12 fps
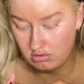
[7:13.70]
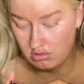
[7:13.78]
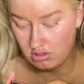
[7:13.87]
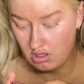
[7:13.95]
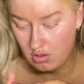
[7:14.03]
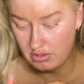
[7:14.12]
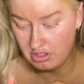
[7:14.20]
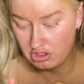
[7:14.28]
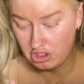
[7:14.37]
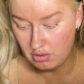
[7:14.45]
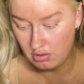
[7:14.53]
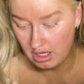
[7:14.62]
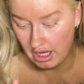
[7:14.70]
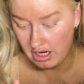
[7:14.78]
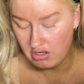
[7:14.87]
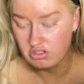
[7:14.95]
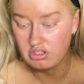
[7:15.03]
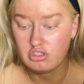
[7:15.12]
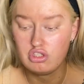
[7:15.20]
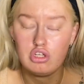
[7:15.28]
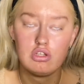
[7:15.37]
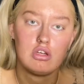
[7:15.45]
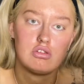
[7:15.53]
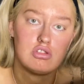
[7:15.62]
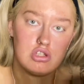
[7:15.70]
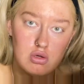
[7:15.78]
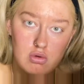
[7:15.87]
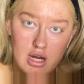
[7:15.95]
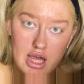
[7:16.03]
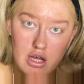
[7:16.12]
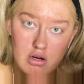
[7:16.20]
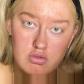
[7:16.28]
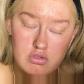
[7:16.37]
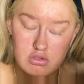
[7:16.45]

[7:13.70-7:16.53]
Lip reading: Oh, is there 2 layers? There's 2 layers.